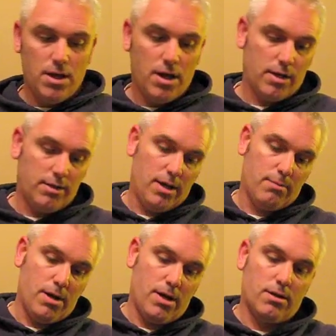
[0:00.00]
I take
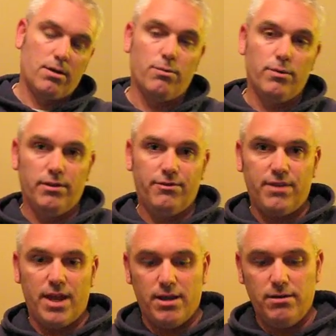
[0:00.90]
my Gorilla
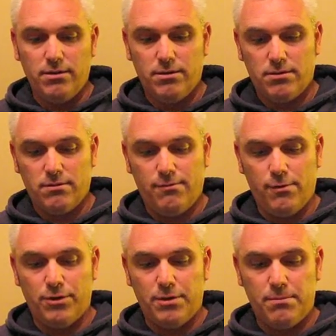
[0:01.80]
Stand,
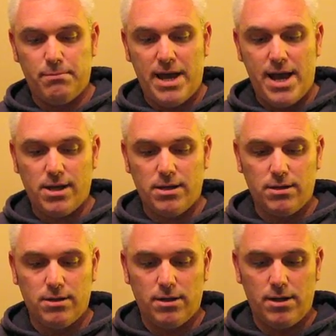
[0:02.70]
fold him back
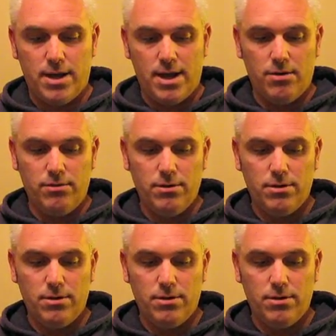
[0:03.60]
and down,